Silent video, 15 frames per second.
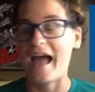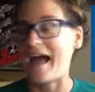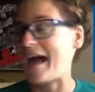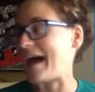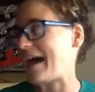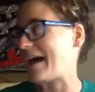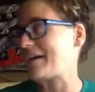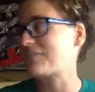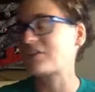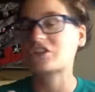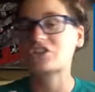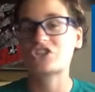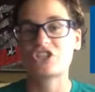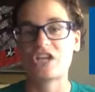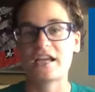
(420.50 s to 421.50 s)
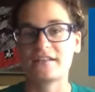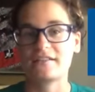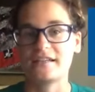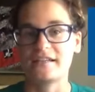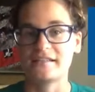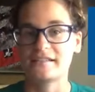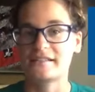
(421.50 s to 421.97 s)
have
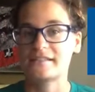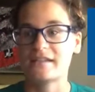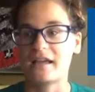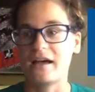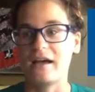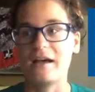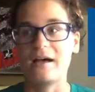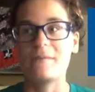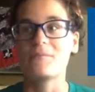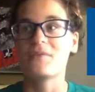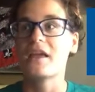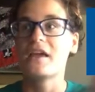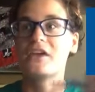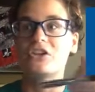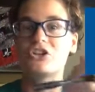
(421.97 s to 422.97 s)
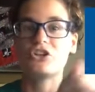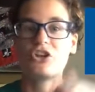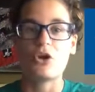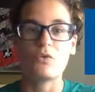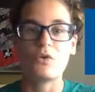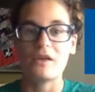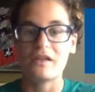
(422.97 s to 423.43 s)
checklists, you
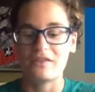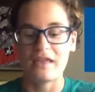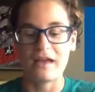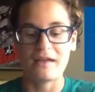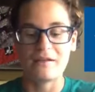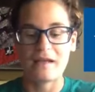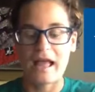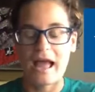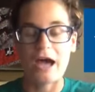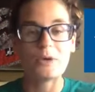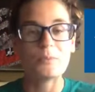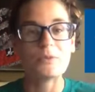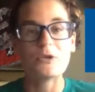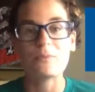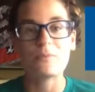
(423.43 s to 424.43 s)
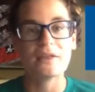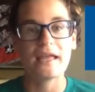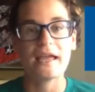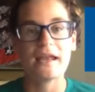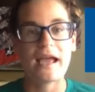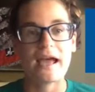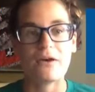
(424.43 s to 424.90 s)
know, that help you
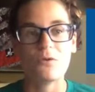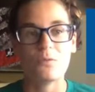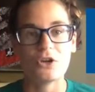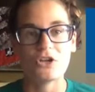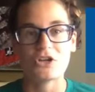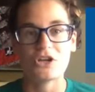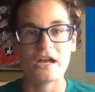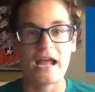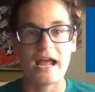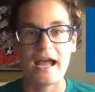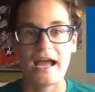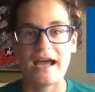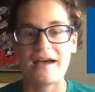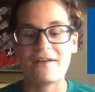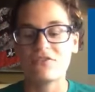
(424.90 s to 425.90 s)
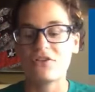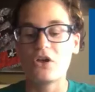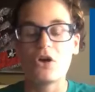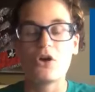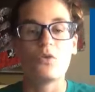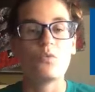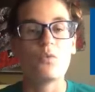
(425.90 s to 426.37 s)
plan out what you're going to have,
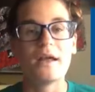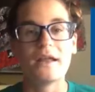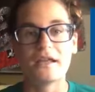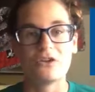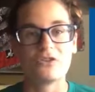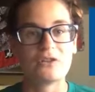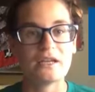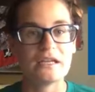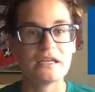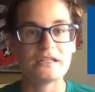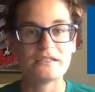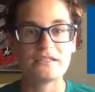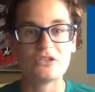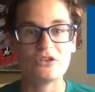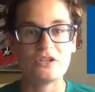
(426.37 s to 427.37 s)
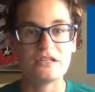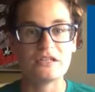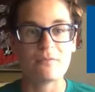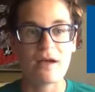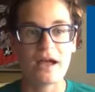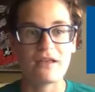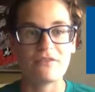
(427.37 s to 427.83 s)
what ingredients you need to
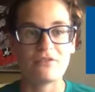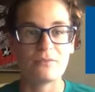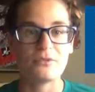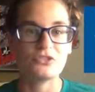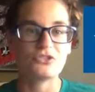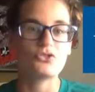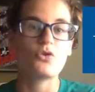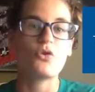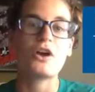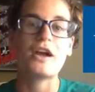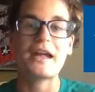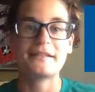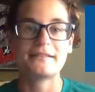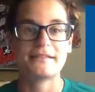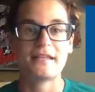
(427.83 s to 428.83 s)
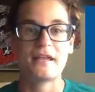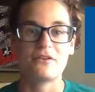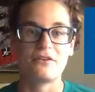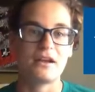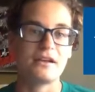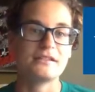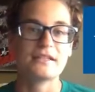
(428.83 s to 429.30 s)
buy from the store,
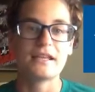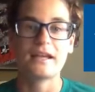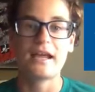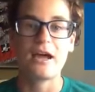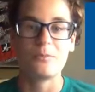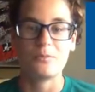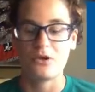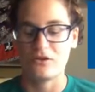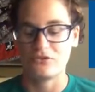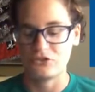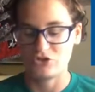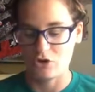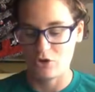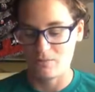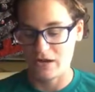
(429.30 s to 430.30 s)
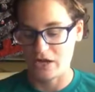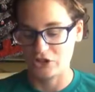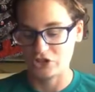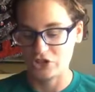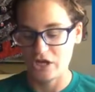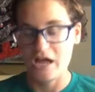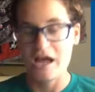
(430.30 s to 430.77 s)
etc. It's going to help you out so
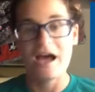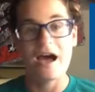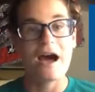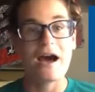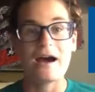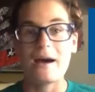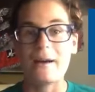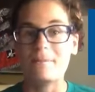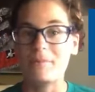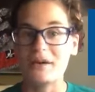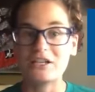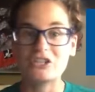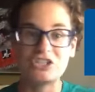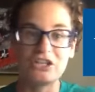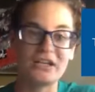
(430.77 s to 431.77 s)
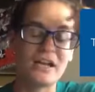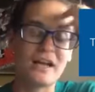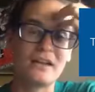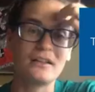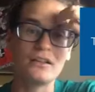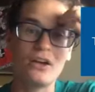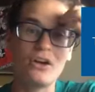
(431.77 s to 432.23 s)
much. Budget,
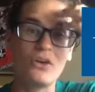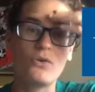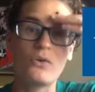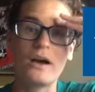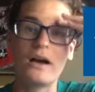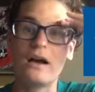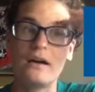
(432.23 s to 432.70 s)
hello.